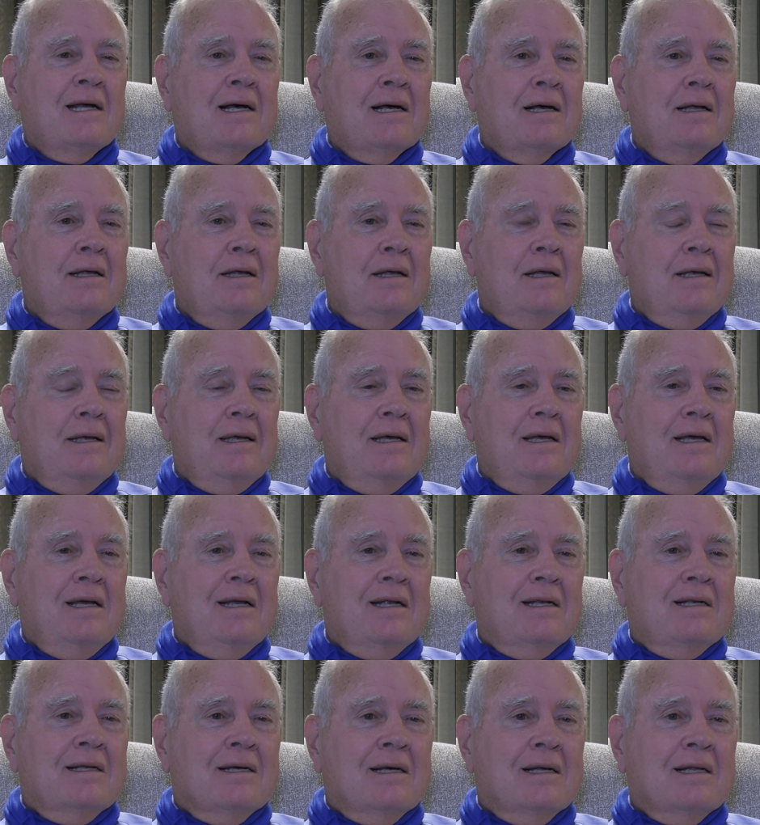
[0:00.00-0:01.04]

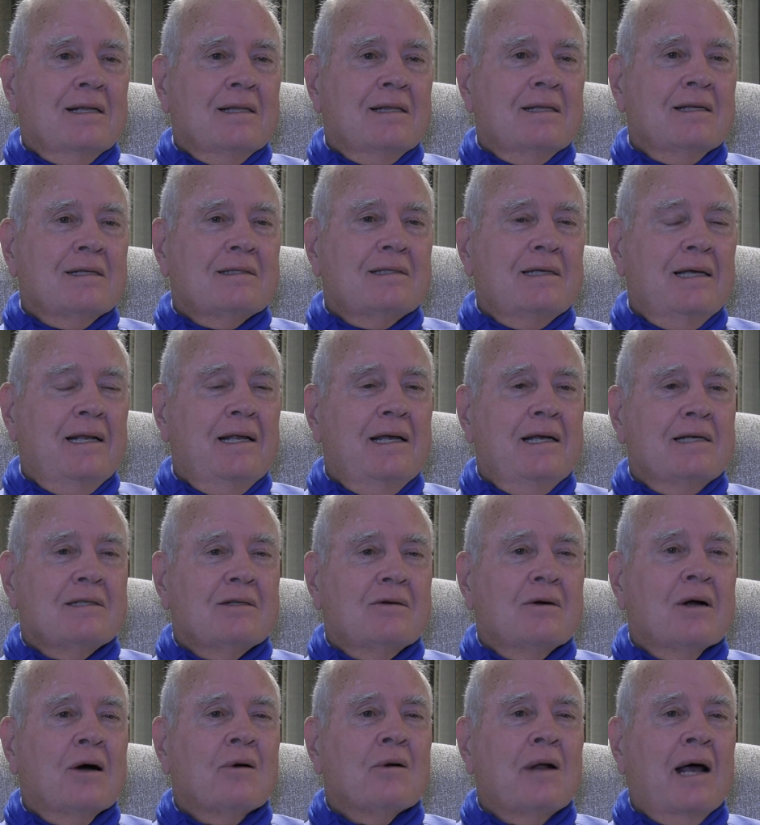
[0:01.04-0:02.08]
the city has
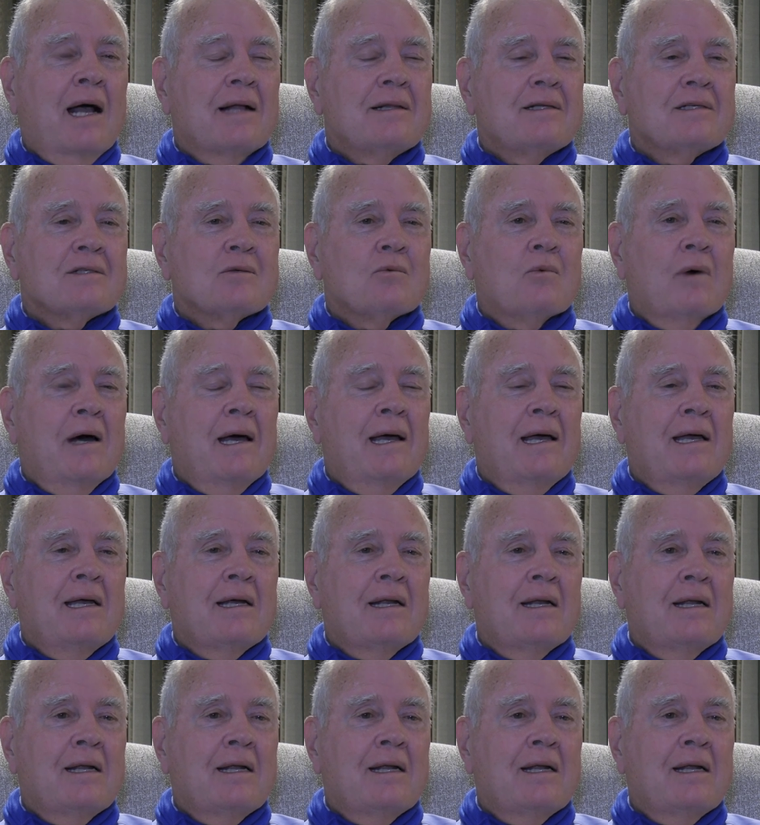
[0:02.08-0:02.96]
grown out this way,